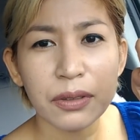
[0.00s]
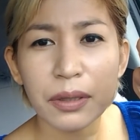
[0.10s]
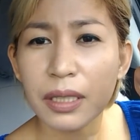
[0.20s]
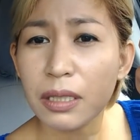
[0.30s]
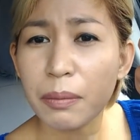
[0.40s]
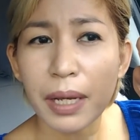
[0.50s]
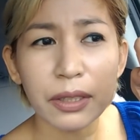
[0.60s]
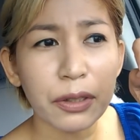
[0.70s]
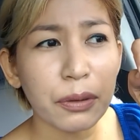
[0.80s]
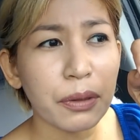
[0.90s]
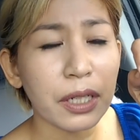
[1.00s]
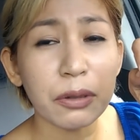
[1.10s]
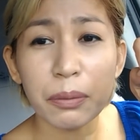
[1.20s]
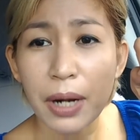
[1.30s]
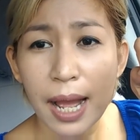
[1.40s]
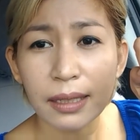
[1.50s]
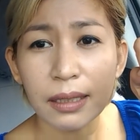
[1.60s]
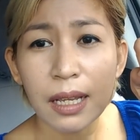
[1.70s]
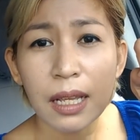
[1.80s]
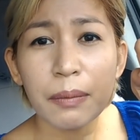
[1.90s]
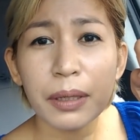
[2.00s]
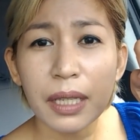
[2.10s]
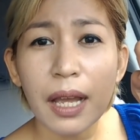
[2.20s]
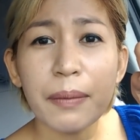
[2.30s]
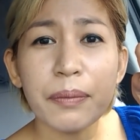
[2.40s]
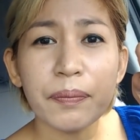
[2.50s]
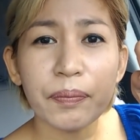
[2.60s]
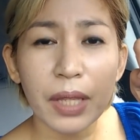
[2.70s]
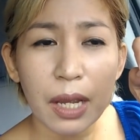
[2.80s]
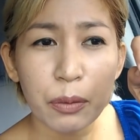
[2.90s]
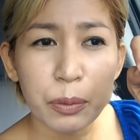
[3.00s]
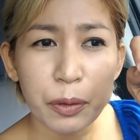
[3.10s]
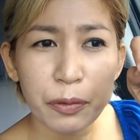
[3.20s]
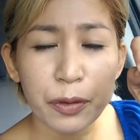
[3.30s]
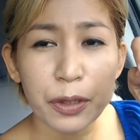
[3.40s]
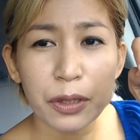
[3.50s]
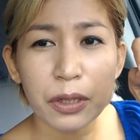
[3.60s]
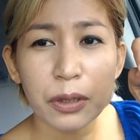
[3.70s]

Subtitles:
So it doesn't matter kung anong brand, but I would prefer